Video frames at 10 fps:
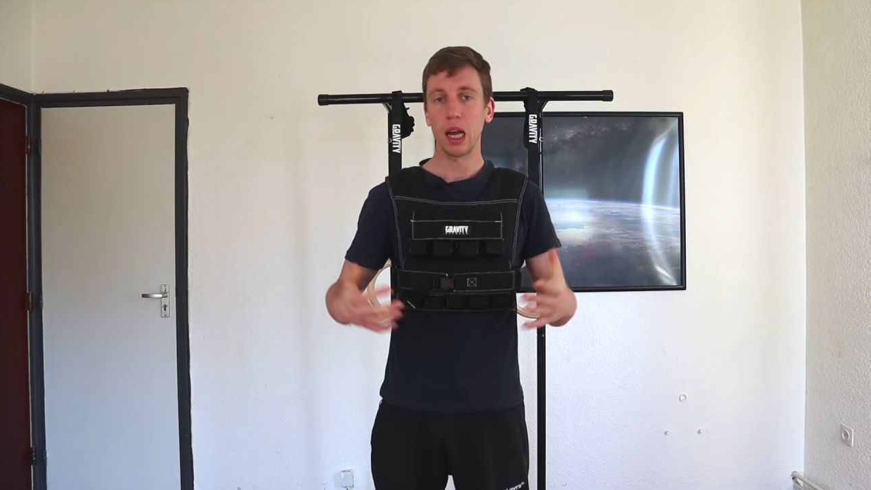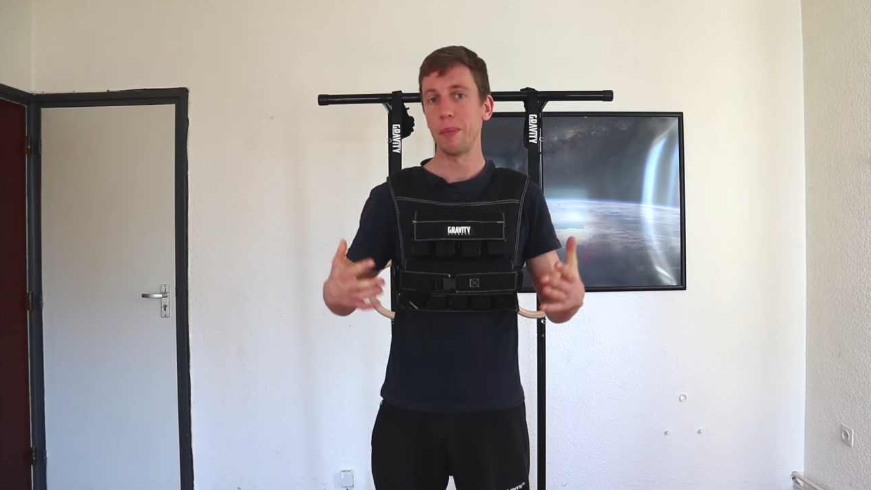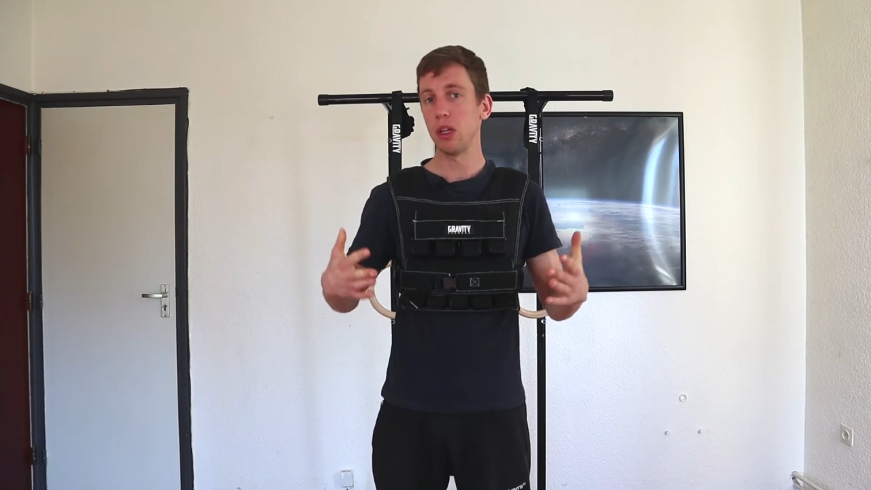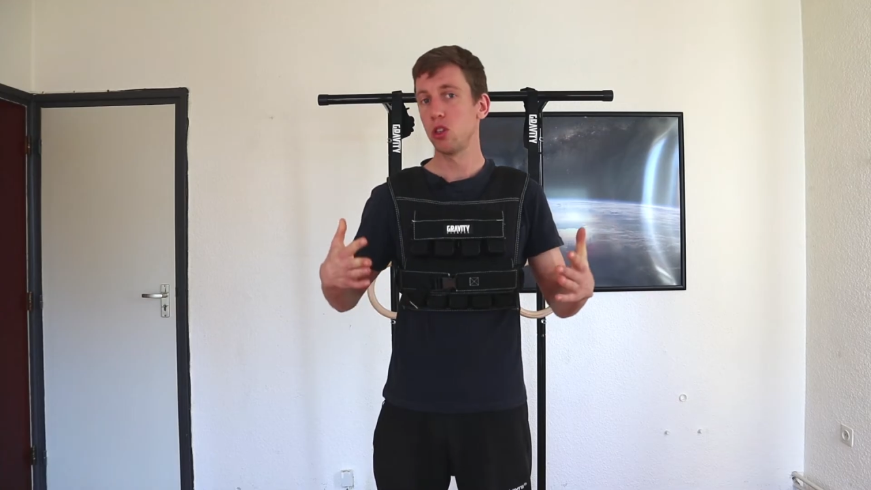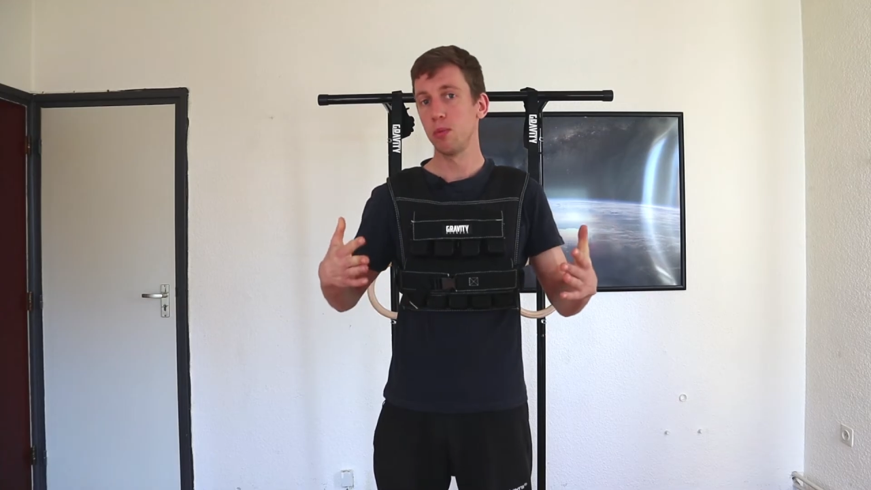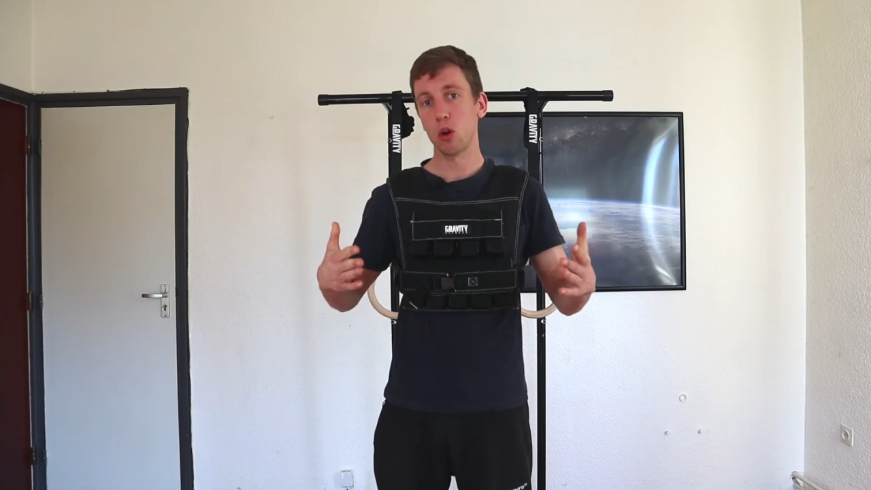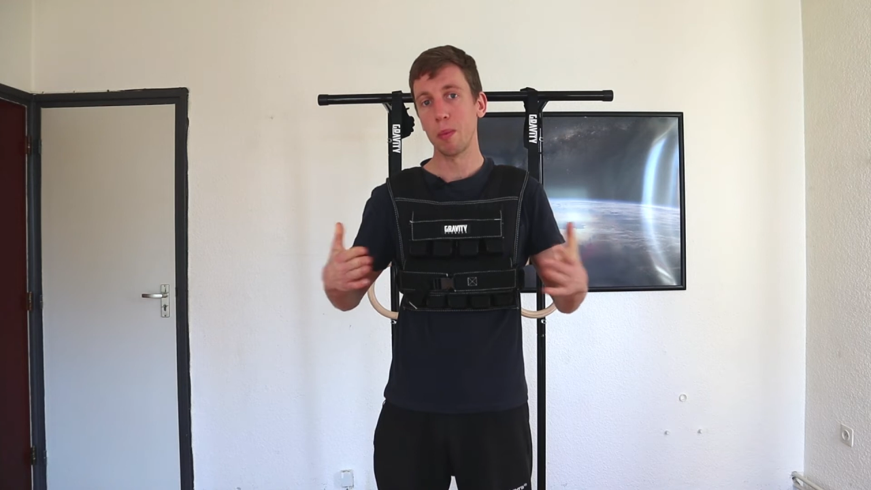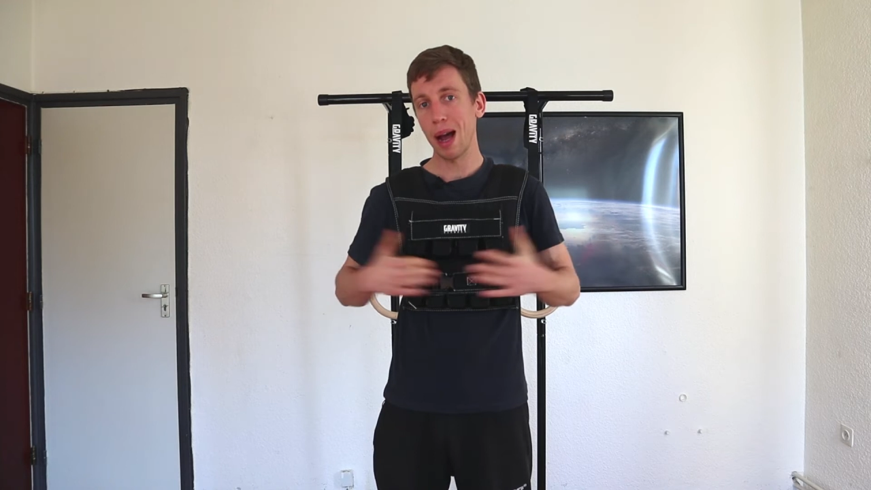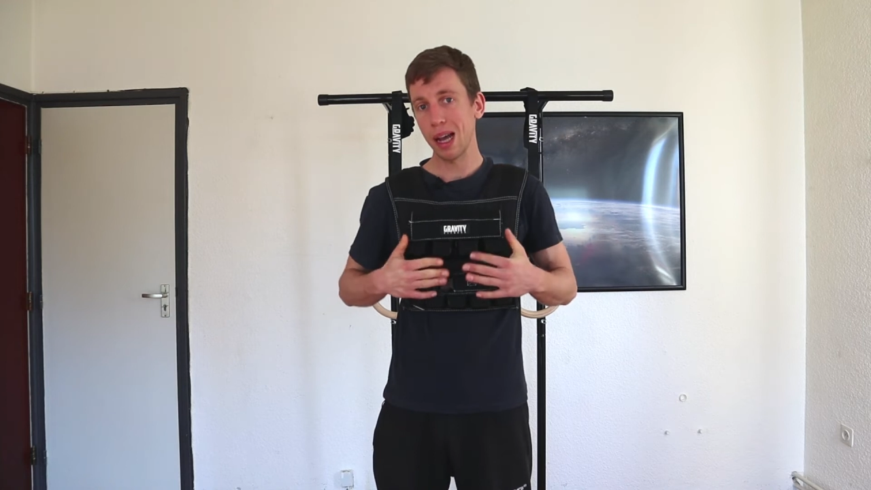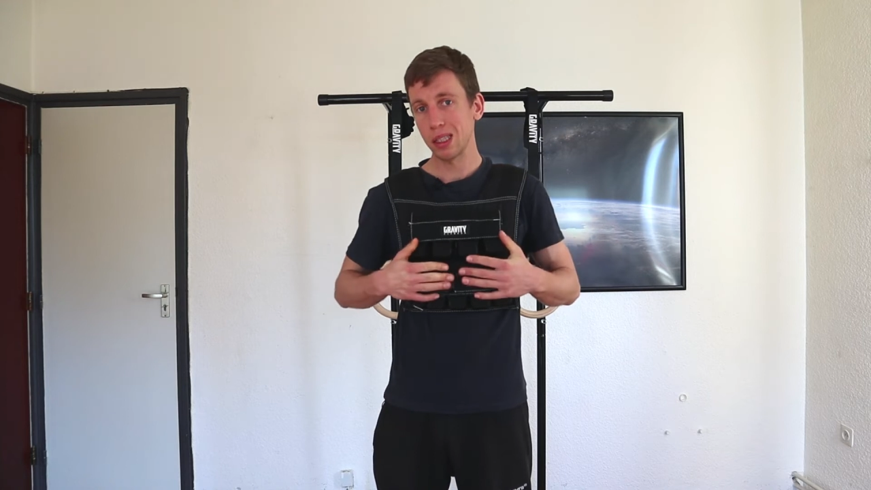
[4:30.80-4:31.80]
can build you more
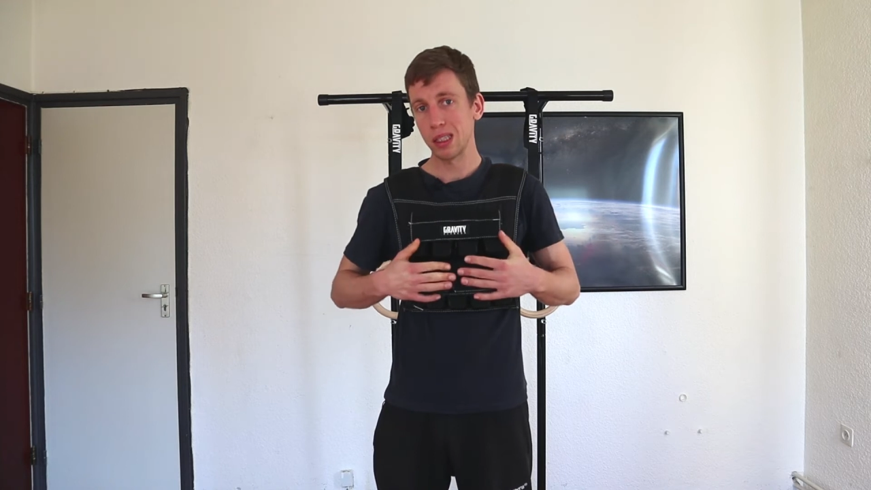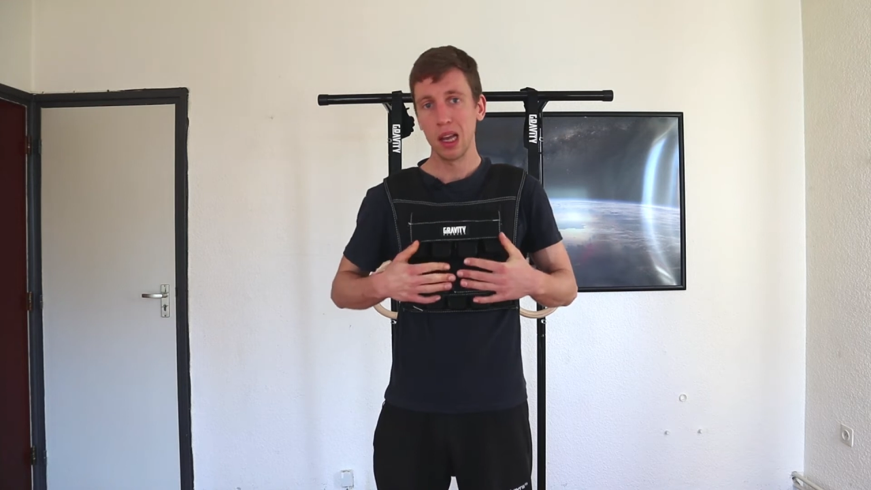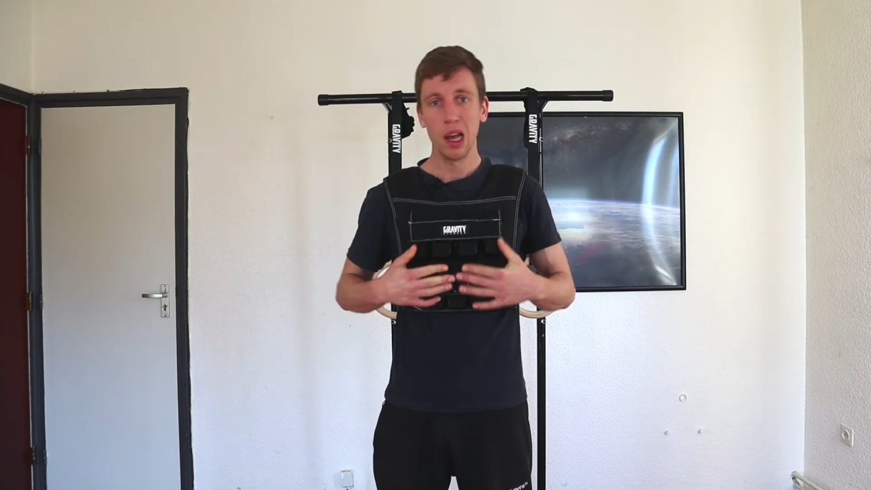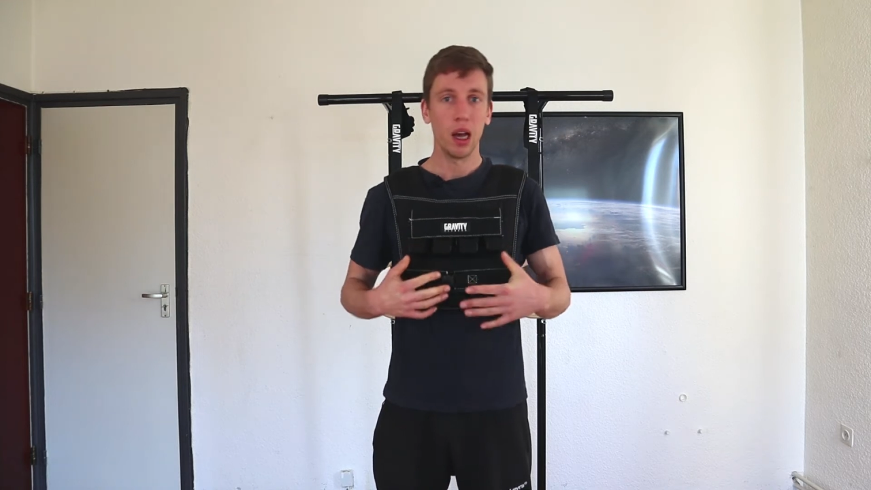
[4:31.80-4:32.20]
mass.